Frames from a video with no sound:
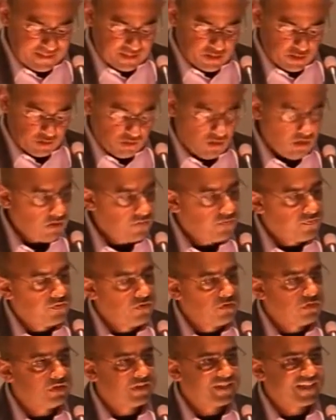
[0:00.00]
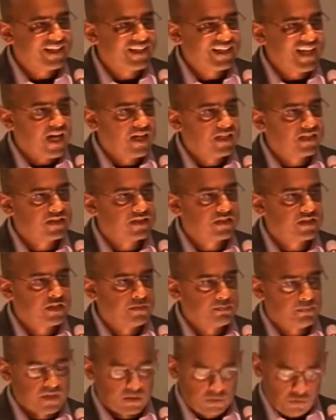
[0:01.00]
in thoughtful yet
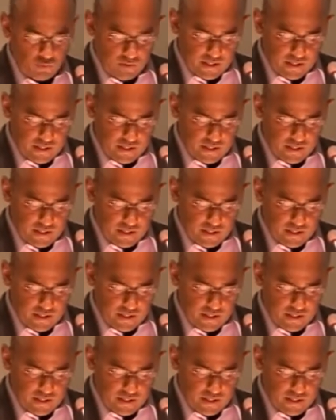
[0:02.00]
unscripted